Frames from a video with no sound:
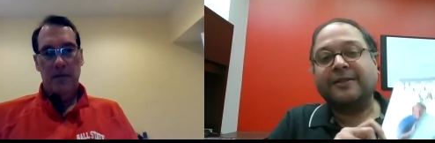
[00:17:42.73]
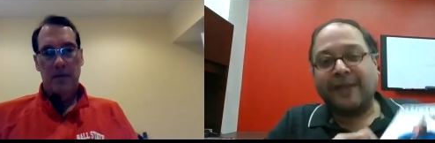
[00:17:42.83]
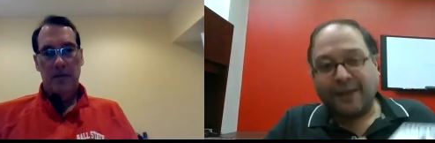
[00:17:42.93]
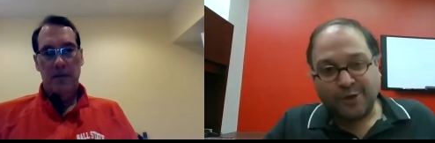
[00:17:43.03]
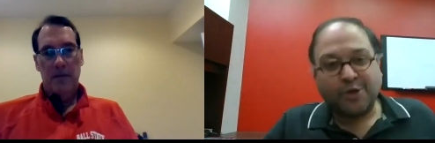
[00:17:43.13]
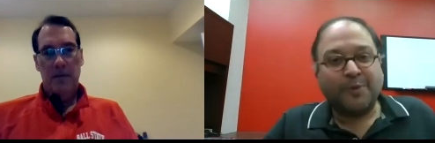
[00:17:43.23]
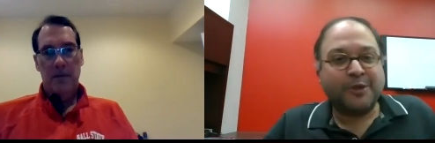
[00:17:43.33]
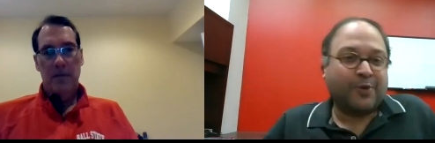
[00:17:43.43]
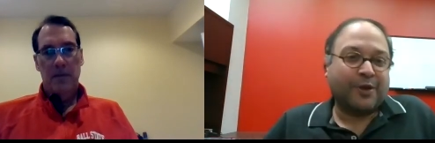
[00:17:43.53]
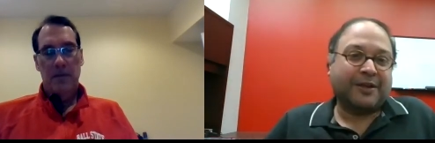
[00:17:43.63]
Speaker 1: thank you so
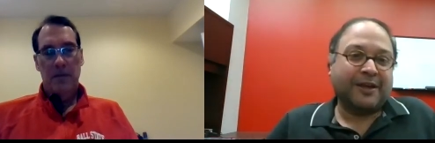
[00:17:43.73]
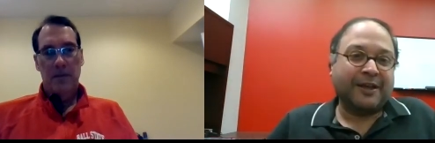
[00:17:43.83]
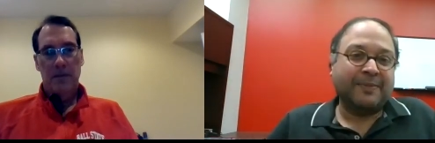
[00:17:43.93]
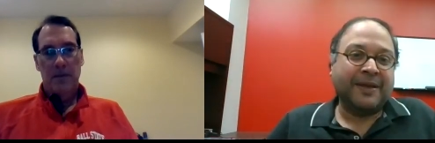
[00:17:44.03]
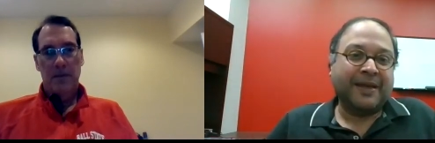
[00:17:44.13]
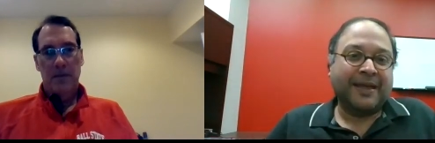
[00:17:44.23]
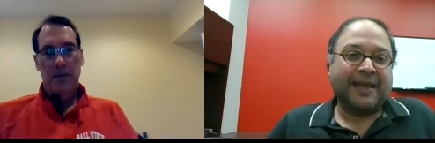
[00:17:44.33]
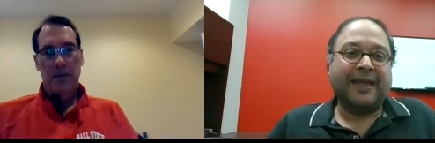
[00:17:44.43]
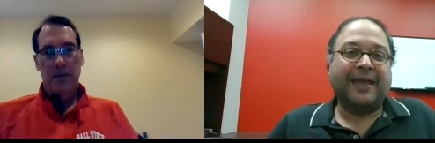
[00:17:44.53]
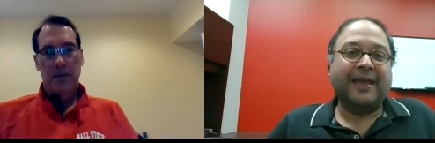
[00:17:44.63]
much for your time.
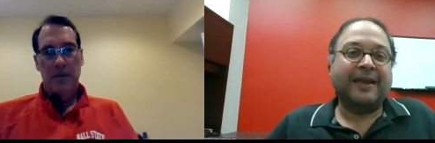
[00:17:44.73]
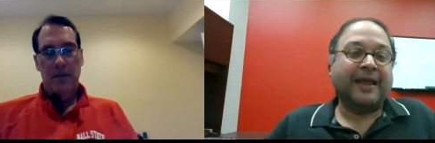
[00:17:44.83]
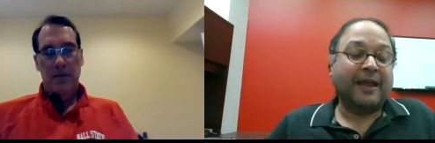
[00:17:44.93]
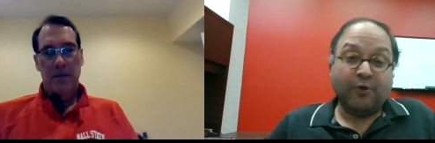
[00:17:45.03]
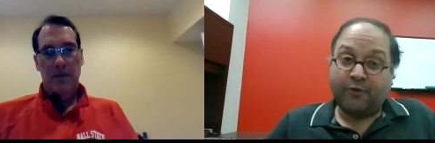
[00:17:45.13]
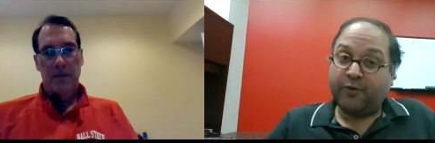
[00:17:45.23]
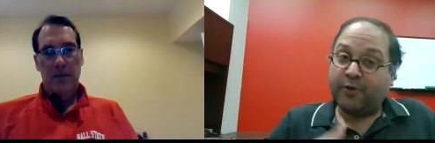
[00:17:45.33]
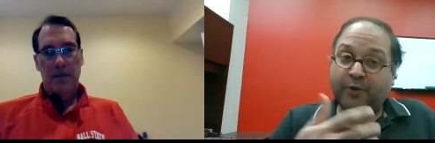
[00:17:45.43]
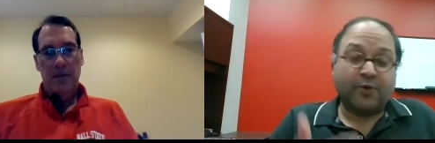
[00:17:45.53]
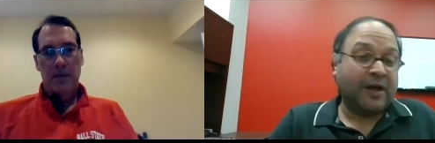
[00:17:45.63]
And I look
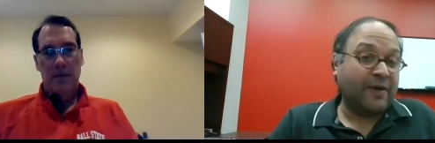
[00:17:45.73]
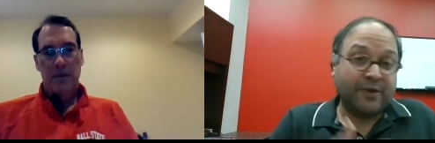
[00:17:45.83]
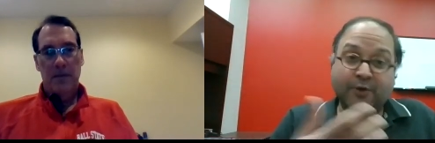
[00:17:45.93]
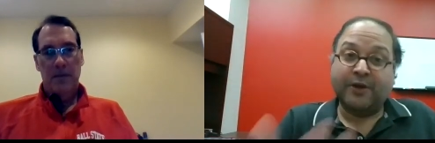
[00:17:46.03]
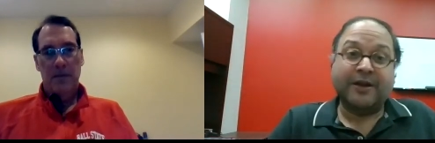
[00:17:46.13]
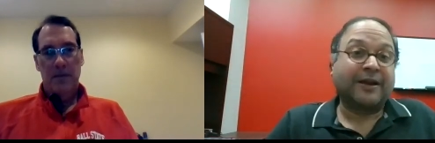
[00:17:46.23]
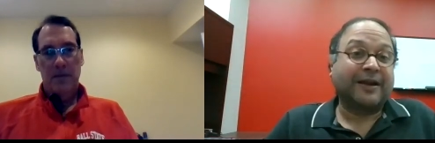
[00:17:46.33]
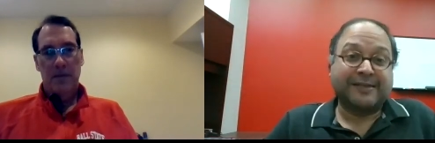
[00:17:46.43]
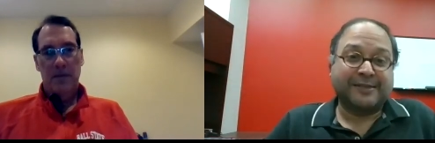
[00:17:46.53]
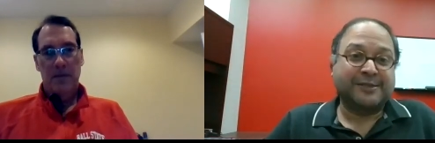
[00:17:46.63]
forward to having you in our
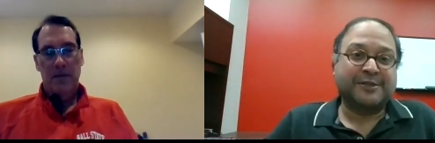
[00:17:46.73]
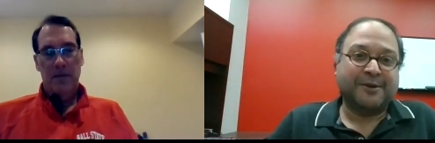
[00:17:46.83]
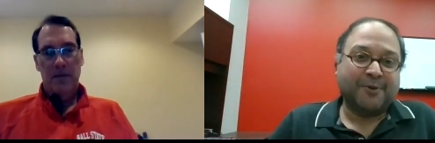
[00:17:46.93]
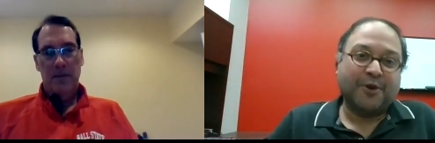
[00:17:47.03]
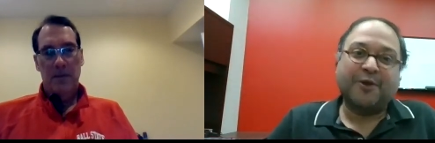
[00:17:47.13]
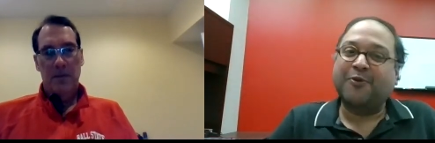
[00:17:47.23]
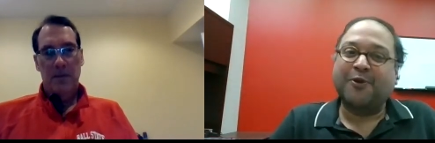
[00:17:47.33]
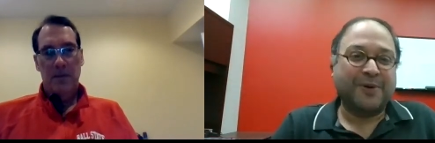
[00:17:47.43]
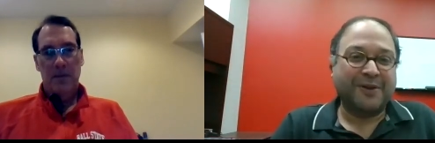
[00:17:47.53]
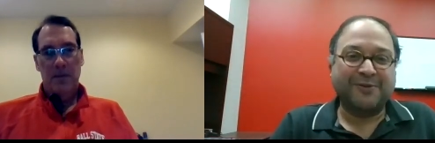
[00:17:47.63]
classes going
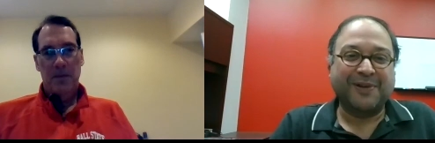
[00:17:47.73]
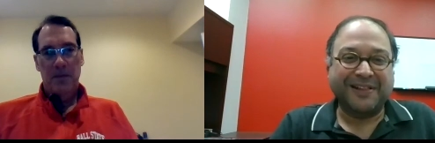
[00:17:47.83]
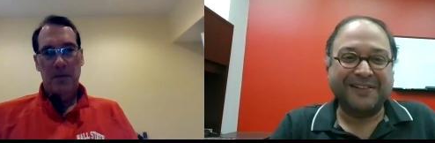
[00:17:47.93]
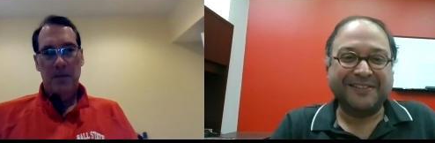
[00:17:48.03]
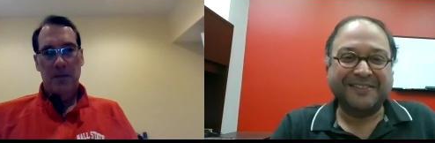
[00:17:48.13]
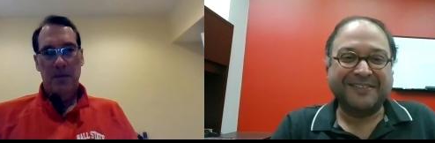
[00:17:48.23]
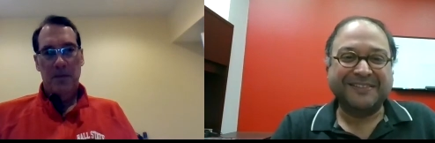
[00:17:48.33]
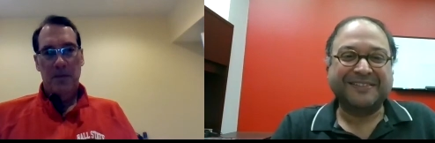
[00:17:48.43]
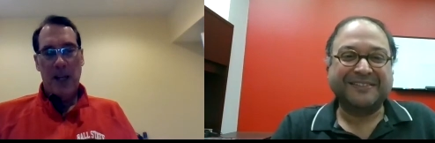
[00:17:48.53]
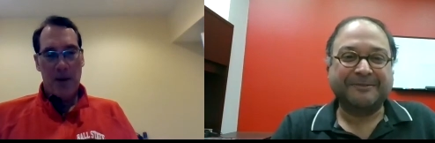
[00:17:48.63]
forward as well.
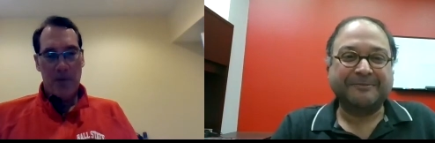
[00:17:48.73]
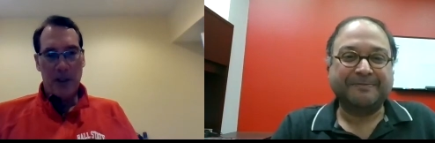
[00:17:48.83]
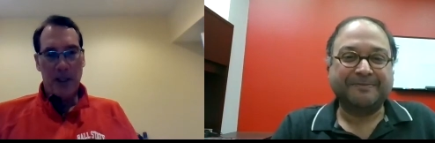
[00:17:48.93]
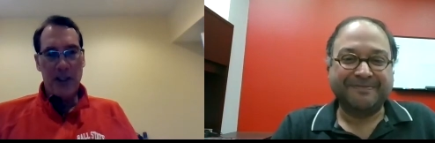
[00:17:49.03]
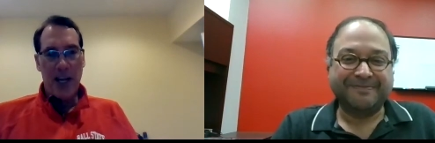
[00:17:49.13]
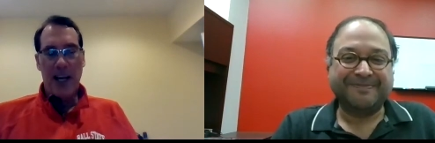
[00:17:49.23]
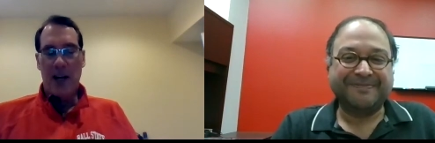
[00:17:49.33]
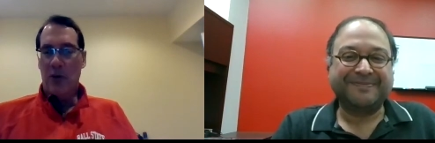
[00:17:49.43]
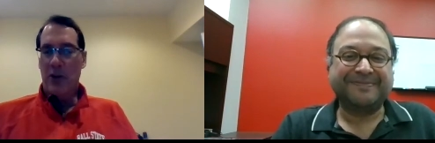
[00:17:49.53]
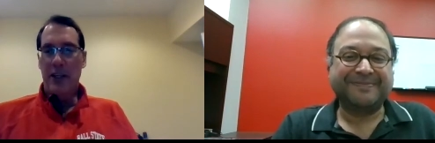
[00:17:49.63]
Speaker 2: I appreciate it. I
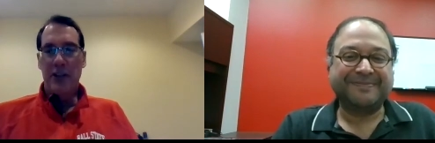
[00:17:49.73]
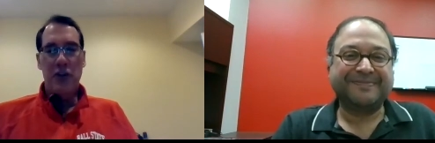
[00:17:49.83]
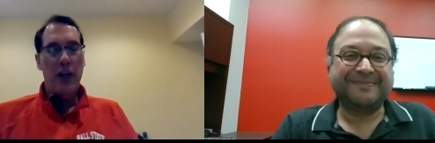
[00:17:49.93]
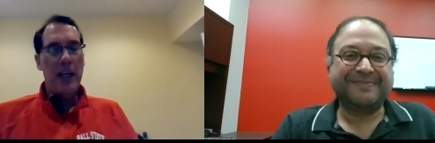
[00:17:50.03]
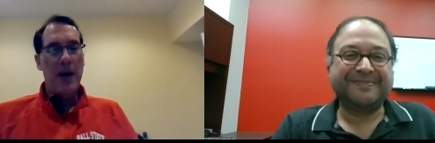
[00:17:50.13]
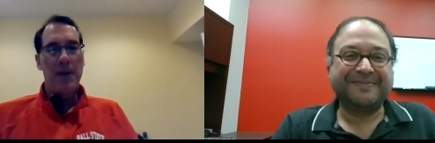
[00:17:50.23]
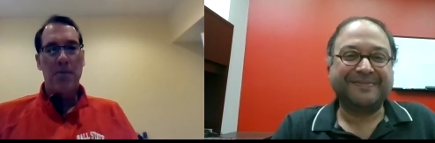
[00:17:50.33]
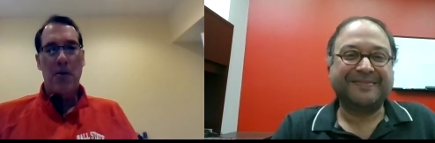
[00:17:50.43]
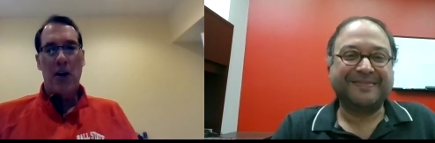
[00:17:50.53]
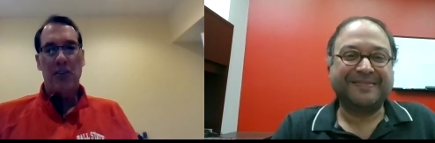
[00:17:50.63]
really enjoyed coming to
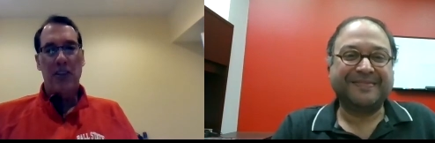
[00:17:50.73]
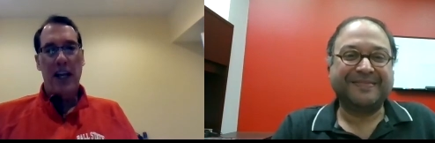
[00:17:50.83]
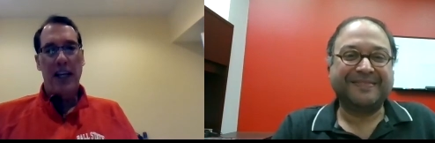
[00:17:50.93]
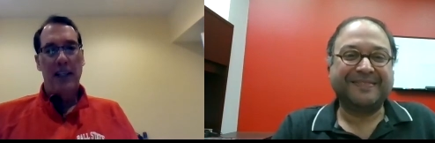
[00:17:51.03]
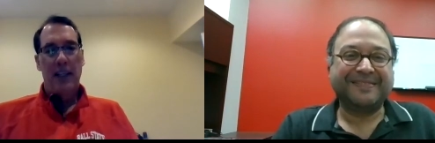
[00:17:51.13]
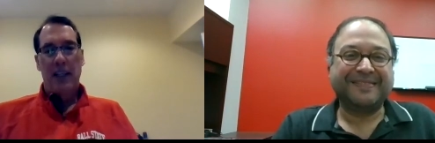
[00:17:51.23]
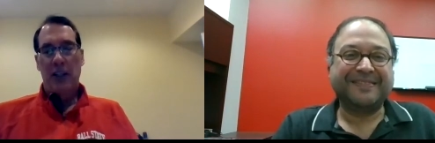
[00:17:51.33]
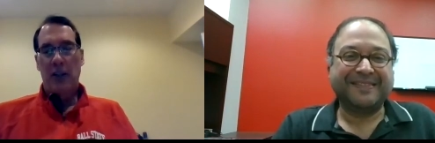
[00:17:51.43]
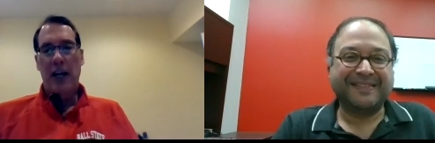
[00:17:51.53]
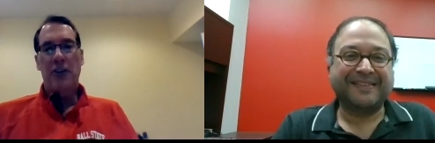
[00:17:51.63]
Ball State.
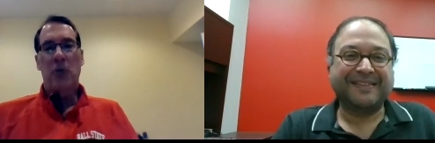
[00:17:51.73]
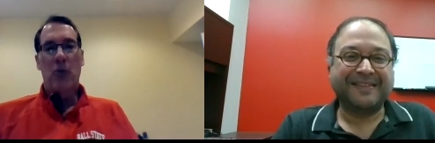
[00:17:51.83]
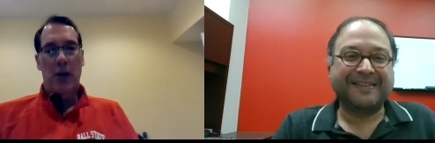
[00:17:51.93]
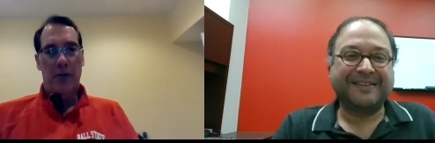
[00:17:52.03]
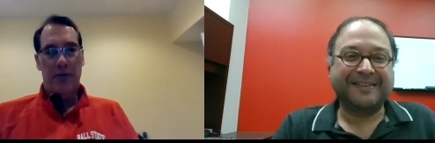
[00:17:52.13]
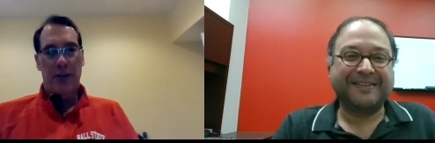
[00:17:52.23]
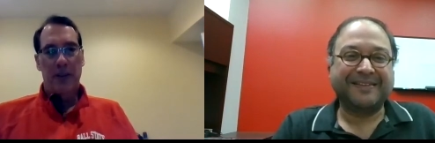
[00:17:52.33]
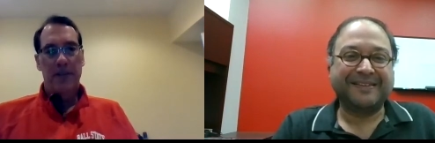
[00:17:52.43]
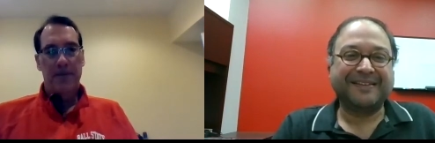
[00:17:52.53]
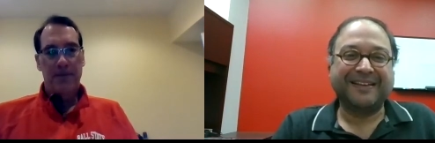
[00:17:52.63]
You guys are wonderful.
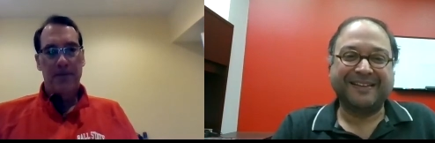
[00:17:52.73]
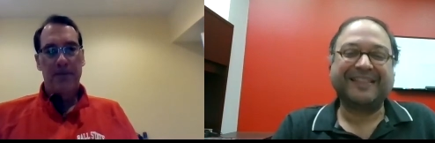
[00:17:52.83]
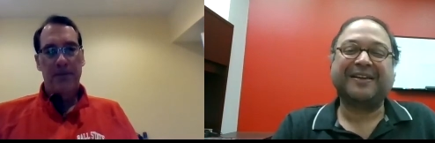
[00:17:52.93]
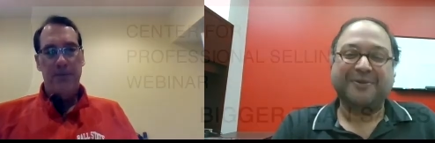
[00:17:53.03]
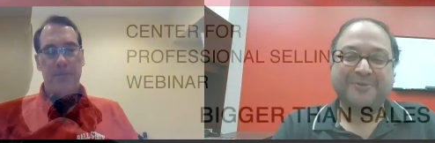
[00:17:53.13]
Speaker 1: Yeah, thank